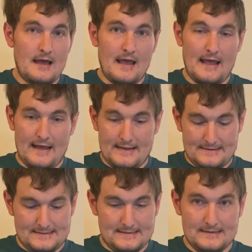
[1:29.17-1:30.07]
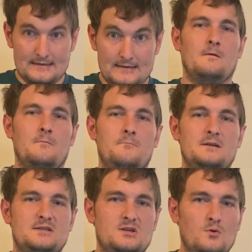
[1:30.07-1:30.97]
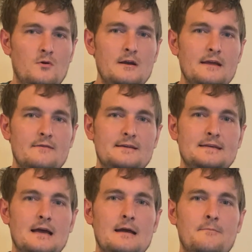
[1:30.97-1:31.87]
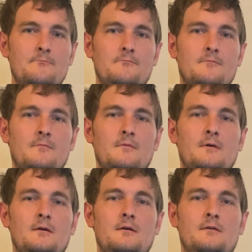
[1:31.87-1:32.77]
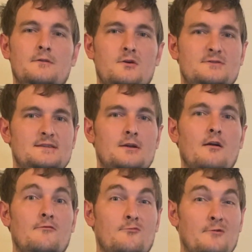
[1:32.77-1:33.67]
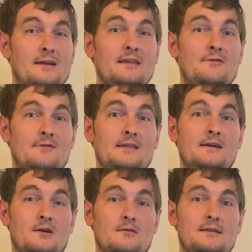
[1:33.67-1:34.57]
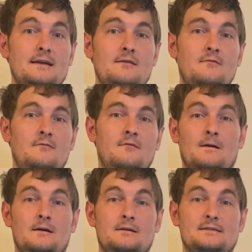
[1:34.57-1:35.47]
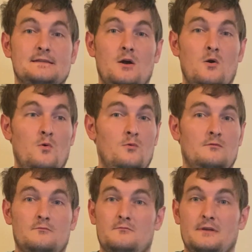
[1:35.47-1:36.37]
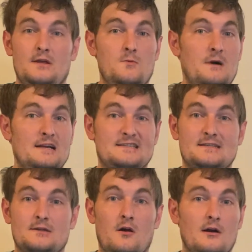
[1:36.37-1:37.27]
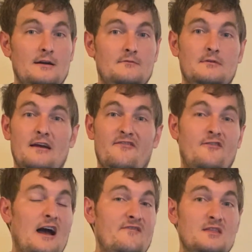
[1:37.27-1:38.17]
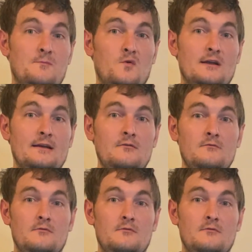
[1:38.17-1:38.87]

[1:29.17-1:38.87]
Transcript: and majority of the time, those start really, really early. So you might start at 5 in the morning,